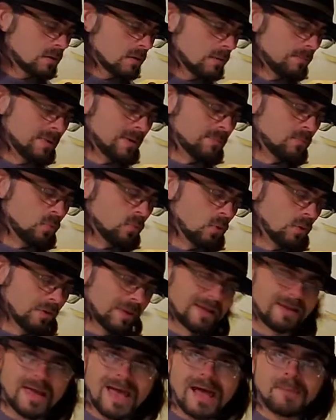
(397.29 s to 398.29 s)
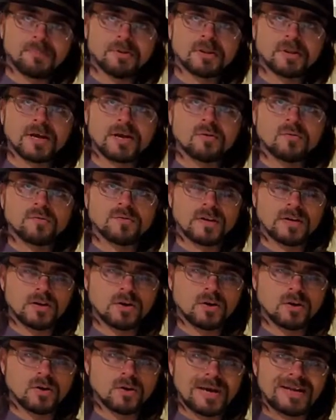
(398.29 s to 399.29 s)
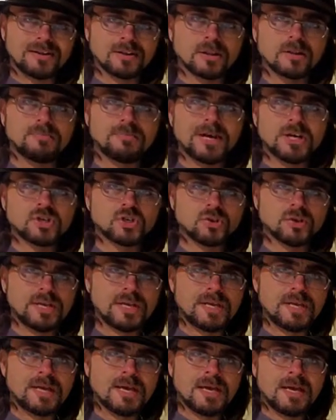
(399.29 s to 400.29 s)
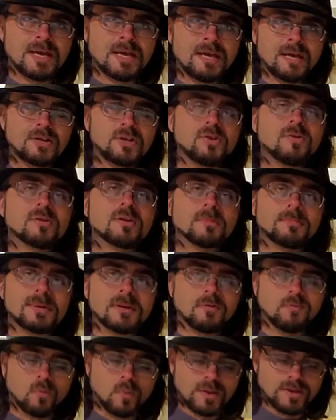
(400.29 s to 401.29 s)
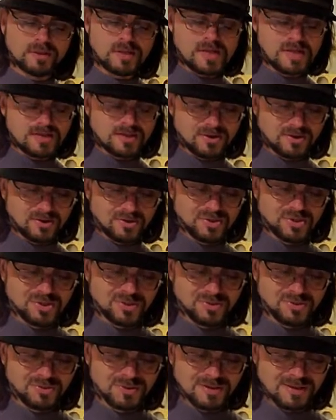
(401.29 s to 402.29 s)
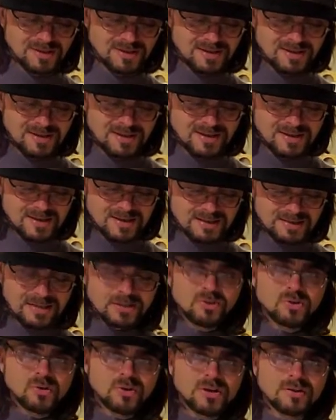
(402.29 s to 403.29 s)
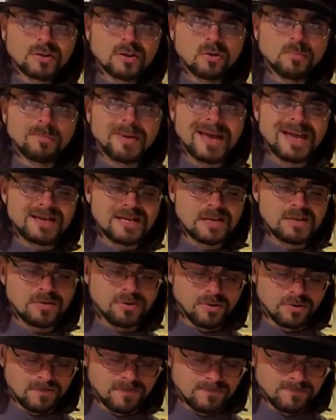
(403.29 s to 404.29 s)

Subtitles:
a bit more like apple cider vinegar, and especially it used a bit of whiskey in there too. It didn't turn out so bad either.